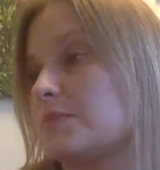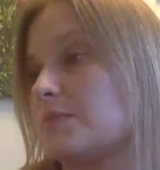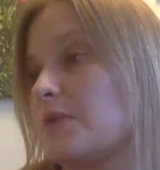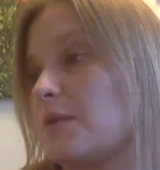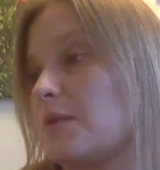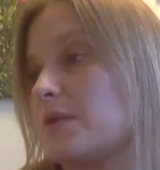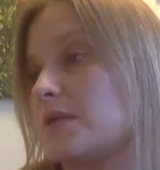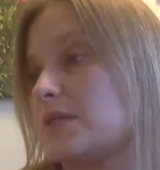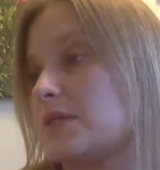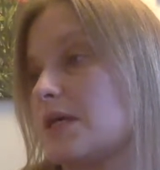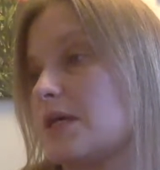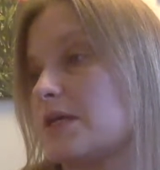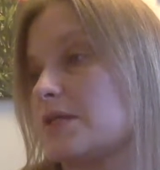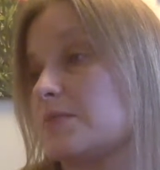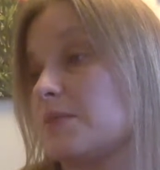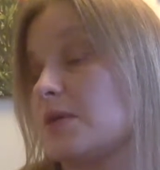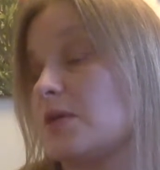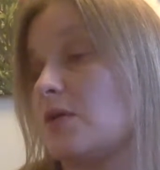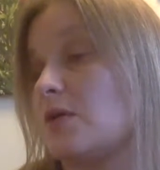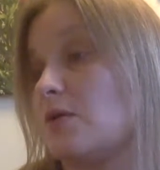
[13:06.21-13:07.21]
Mama tells
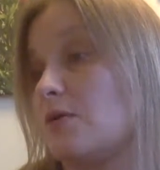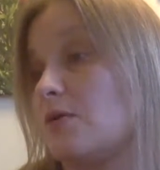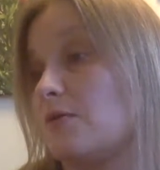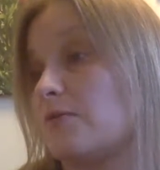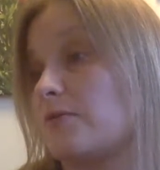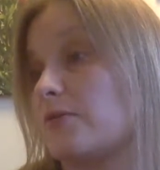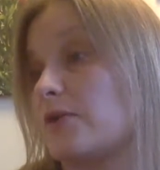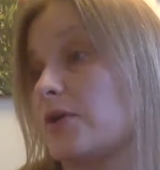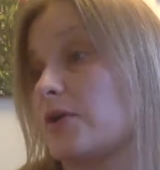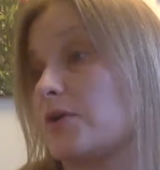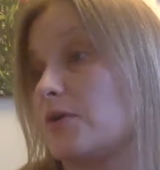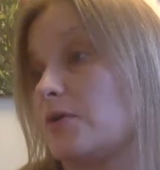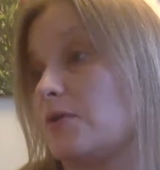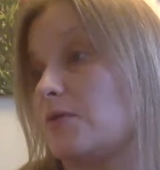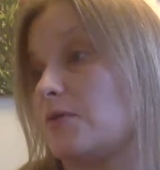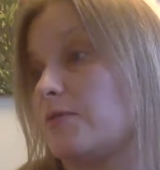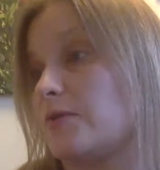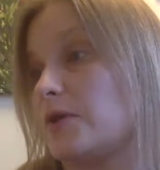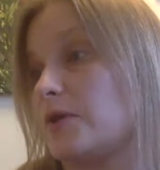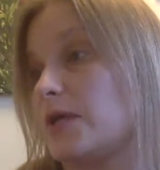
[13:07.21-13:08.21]
me over and
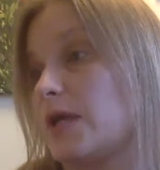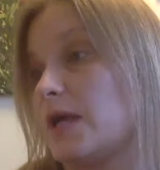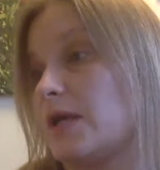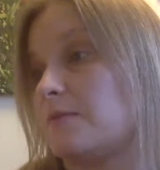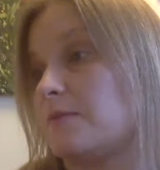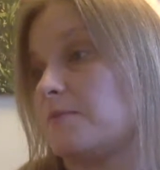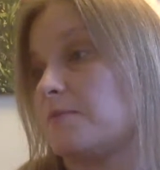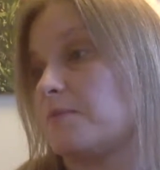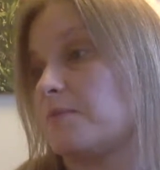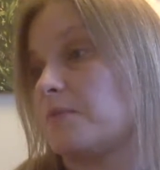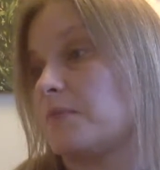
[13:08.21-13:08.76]
over again.